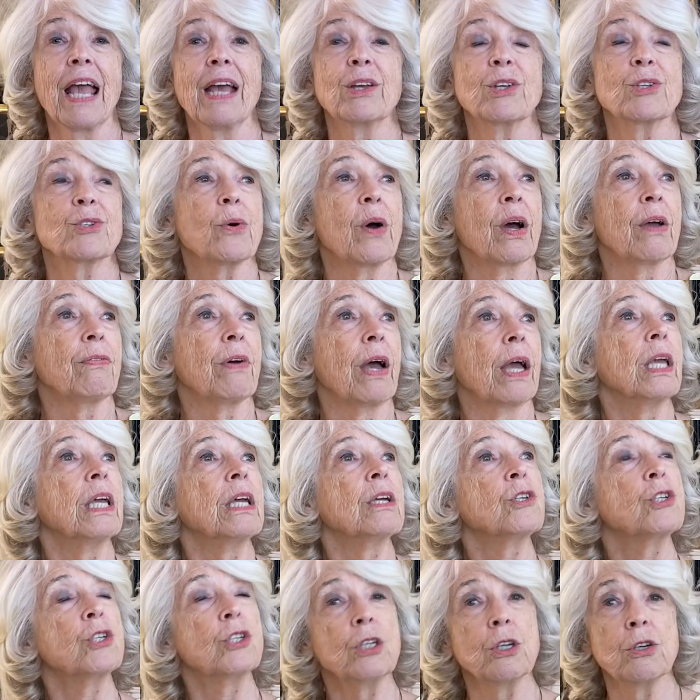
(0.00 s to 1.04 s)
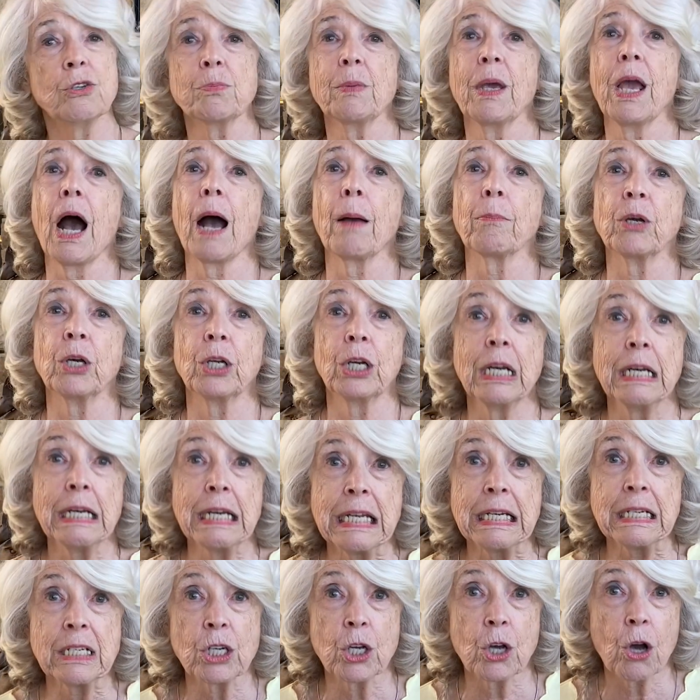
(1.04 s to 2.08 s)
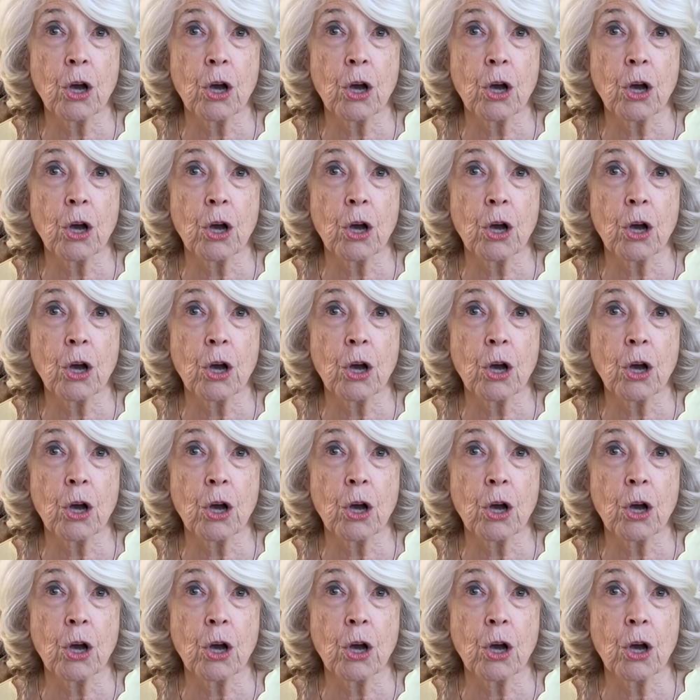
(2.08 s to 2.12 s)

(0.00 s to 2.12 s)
So I thought, excuse me, I'm going to need to